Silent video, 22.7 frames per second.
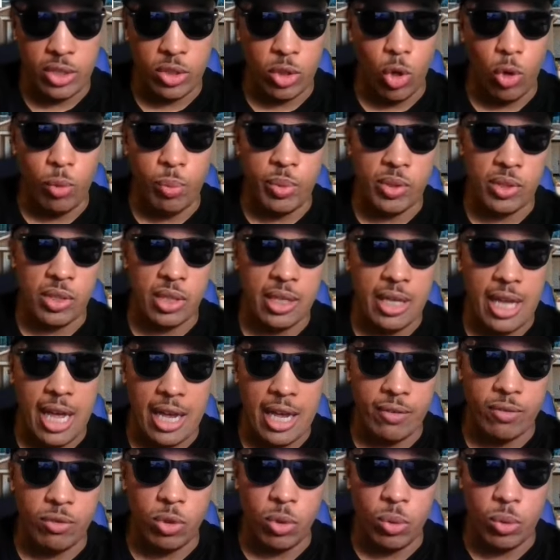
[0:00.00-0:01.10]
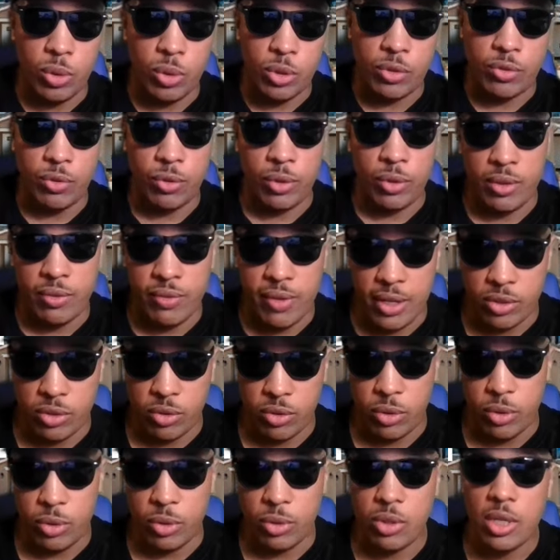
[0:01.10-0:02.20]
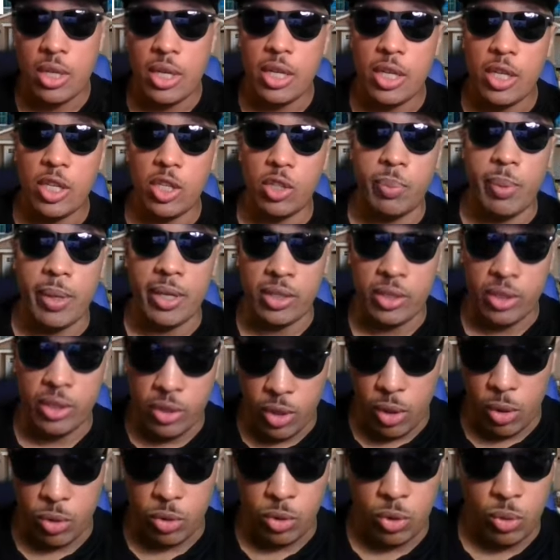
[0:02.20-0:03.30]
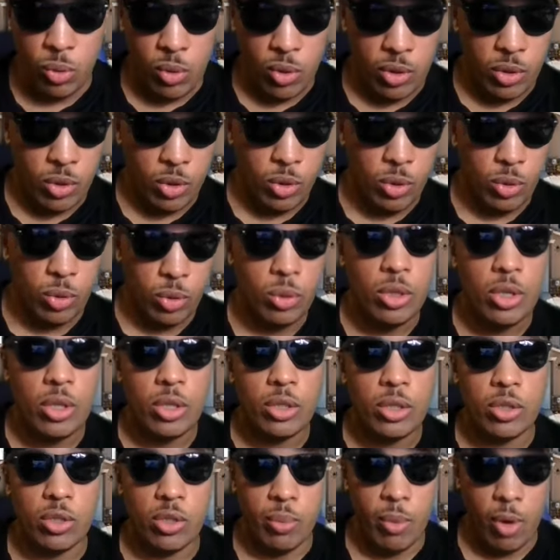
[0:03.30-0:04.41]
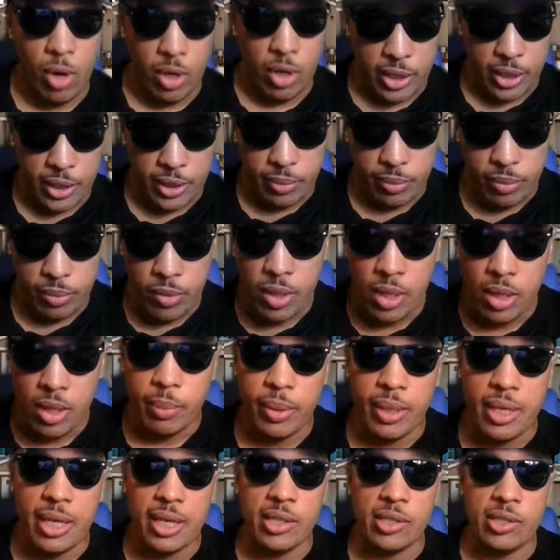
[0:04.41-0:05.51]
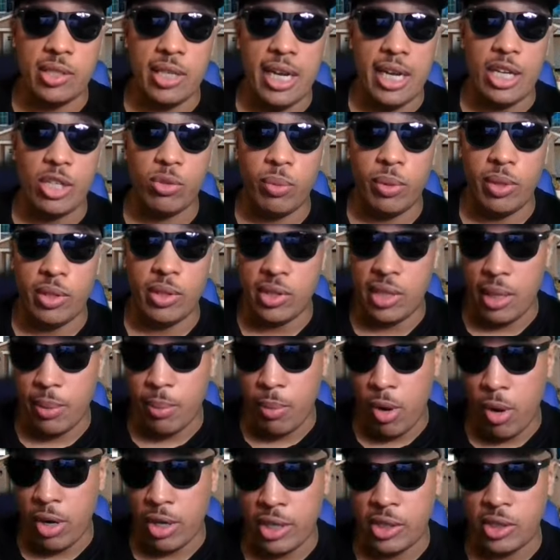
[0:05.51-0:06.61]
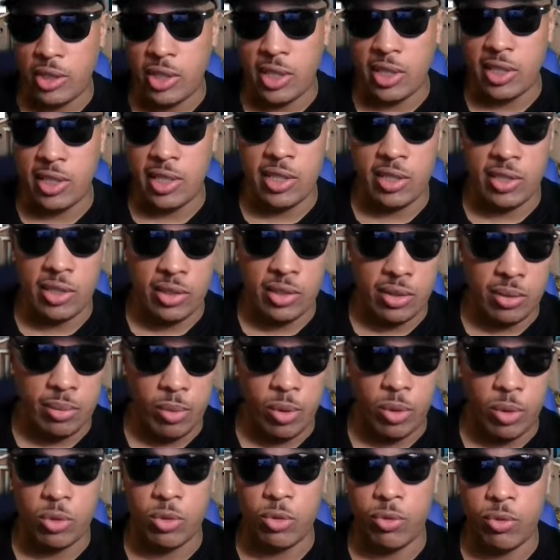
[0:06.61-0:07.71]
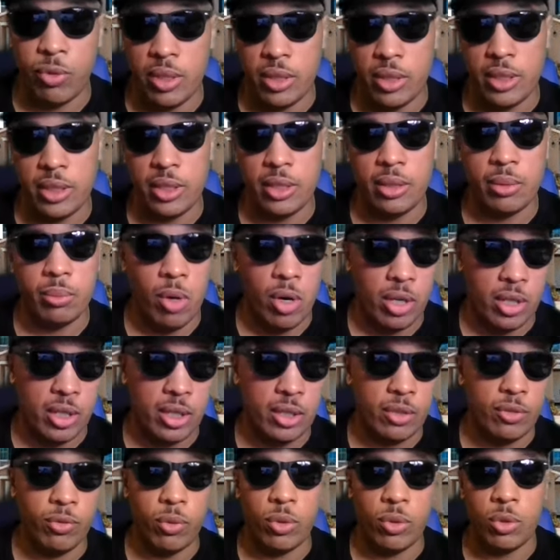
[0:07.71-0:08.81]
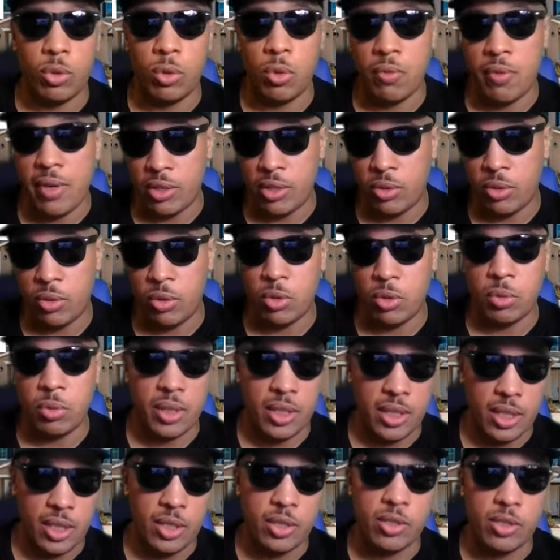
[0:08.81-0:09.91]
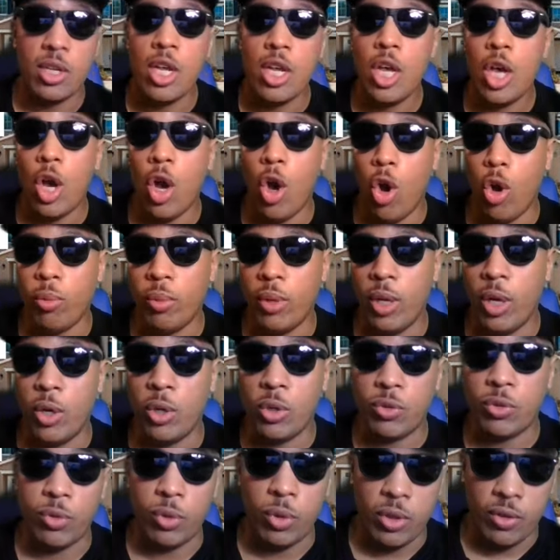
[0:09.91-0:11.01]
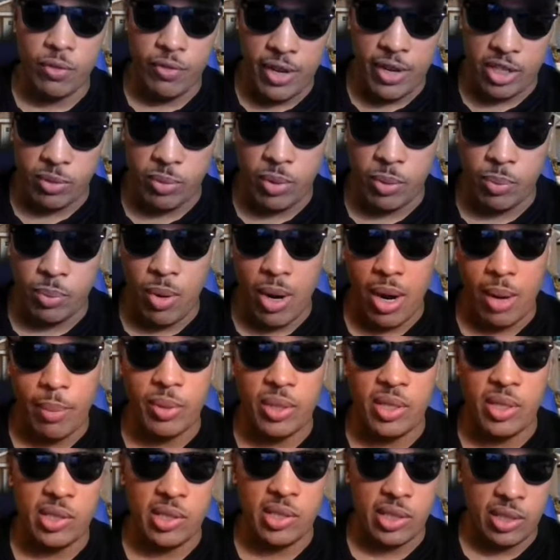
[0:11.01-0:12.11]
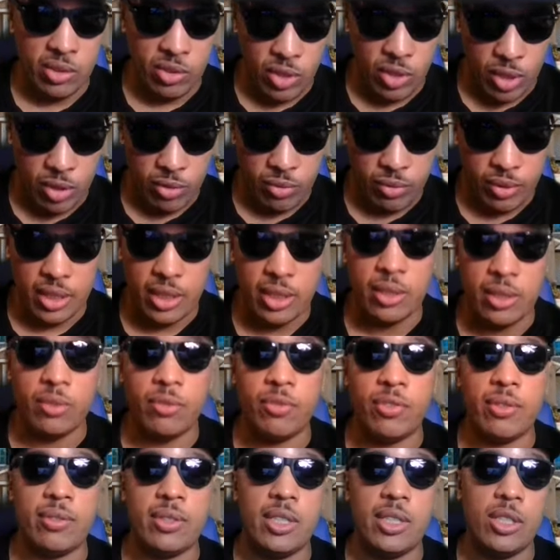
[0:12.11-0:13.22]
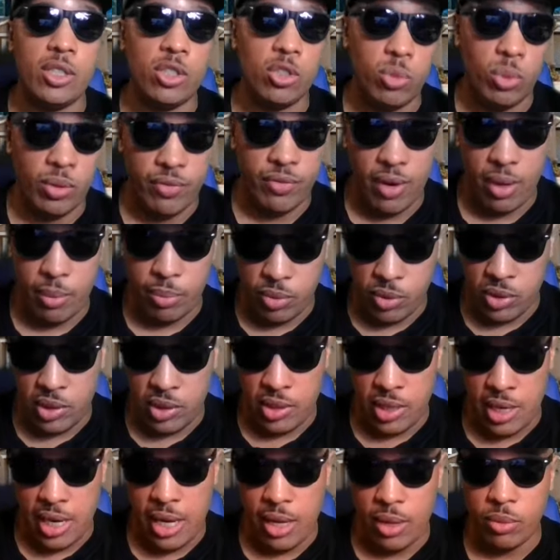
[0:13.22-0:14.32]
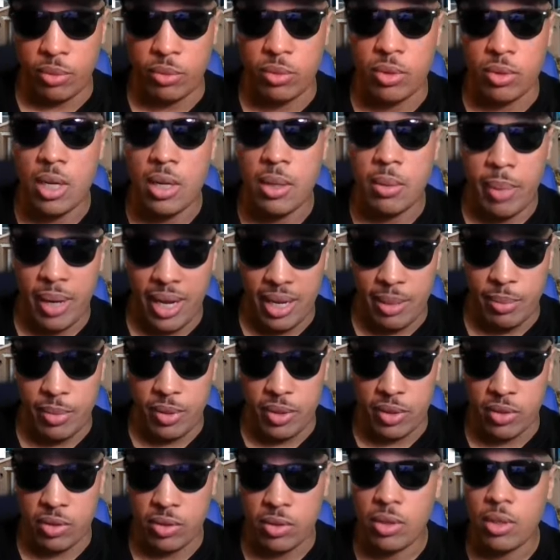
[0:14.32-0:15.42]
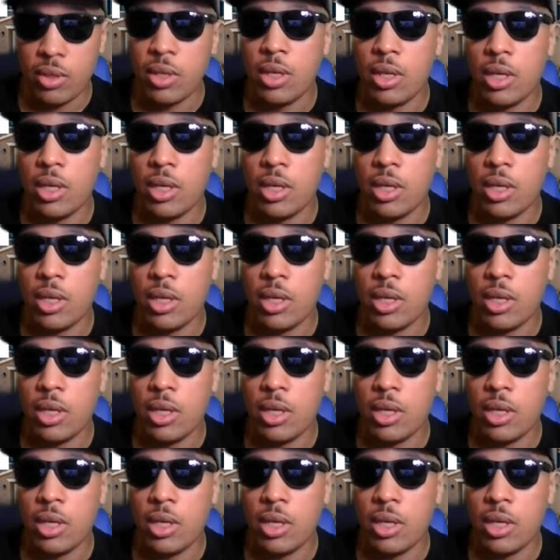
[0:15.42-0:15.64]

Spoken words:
opens a lot of doors for investors, especially those who are new to the market, because today's real estate market just isn't the most friendly market for new investors, because home loans for investment properties is generally 15 to 25% down payments.